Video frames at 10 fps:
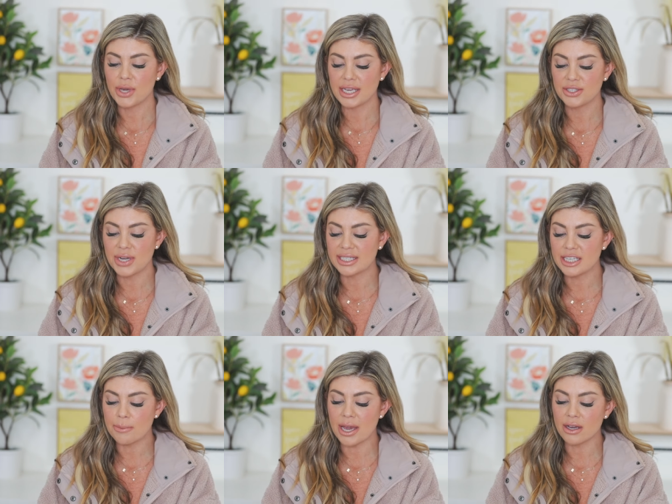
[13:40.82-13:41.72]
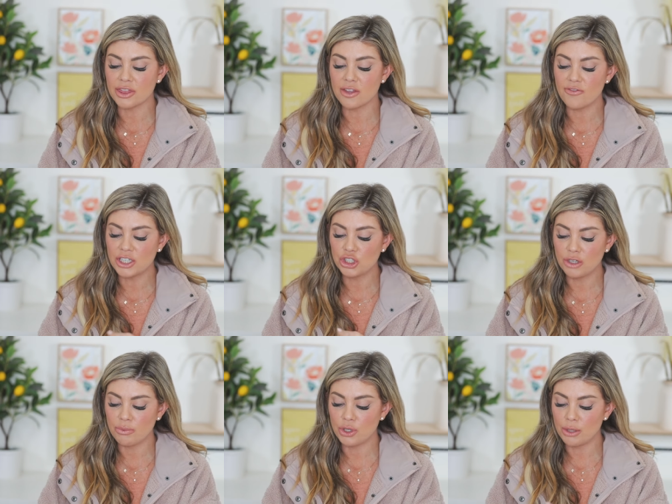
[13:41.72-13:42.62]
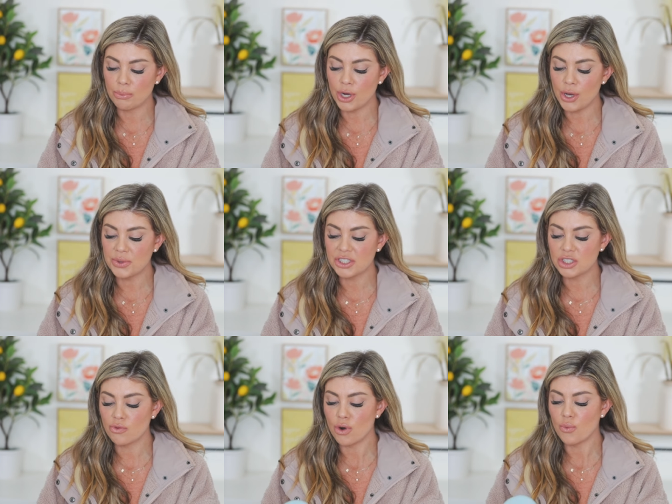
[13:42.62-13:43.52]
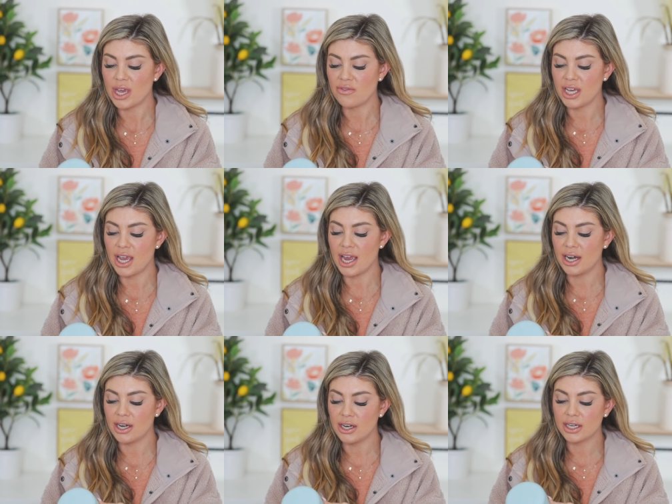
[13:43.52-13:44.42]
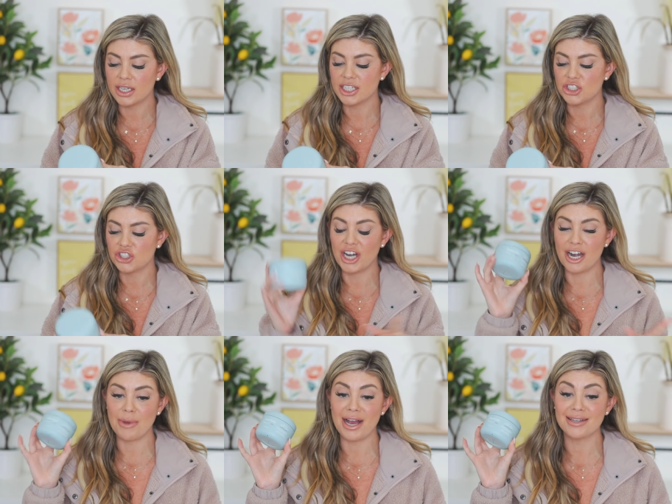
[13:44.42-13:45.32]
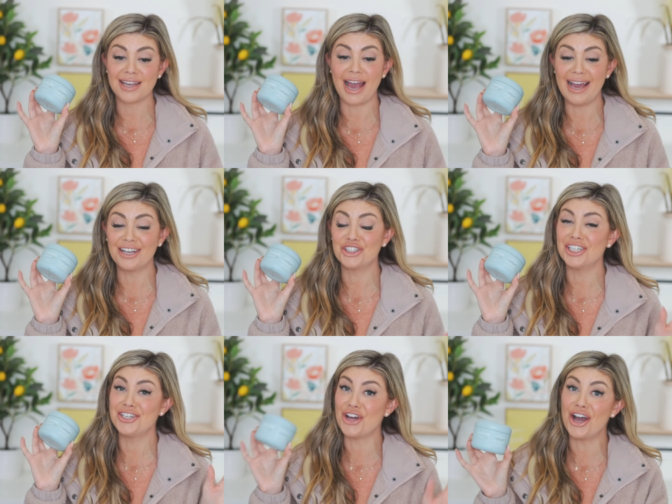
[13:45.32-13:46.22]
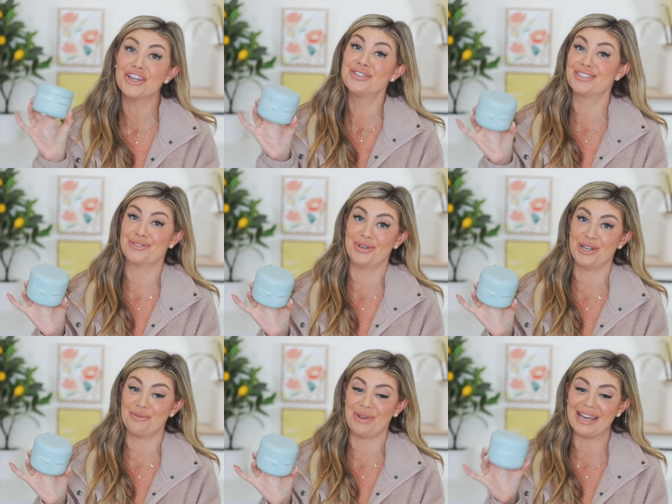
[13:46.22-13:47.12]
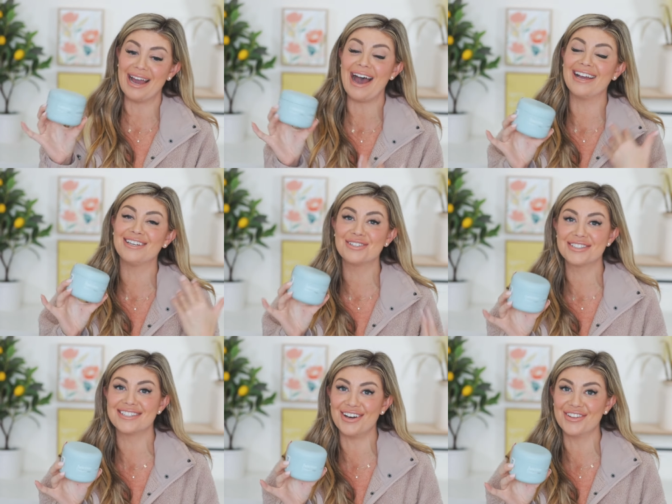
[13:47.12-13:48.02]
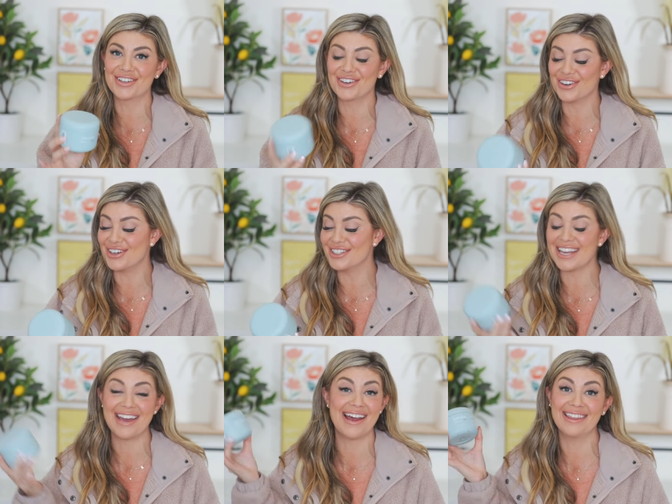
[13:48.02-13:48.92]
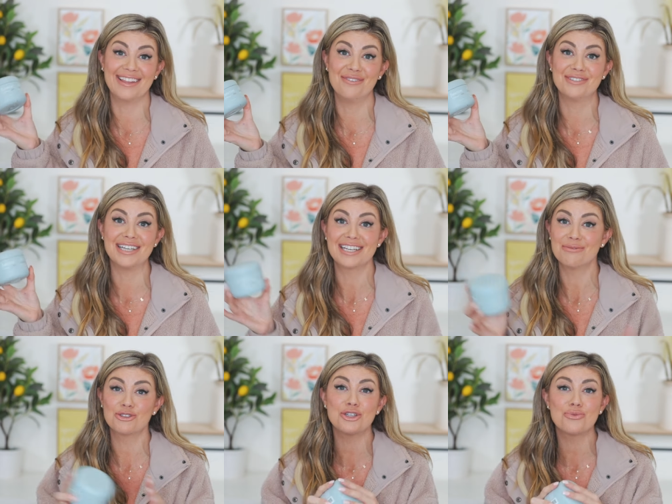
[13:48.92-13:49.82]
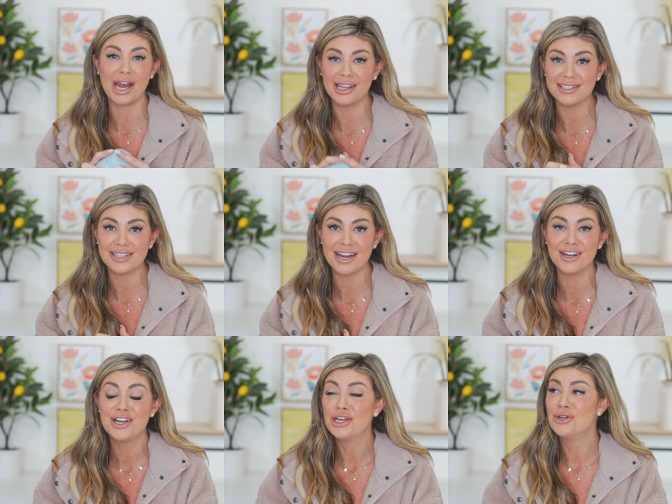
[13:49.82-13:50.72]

Okay, so next up I got the Function of Beauty Pro. This is for wavy hair, conditioner, hair mask. I actually did not use this one on me. I used it on the girls and I loved it, especially Riley's hair.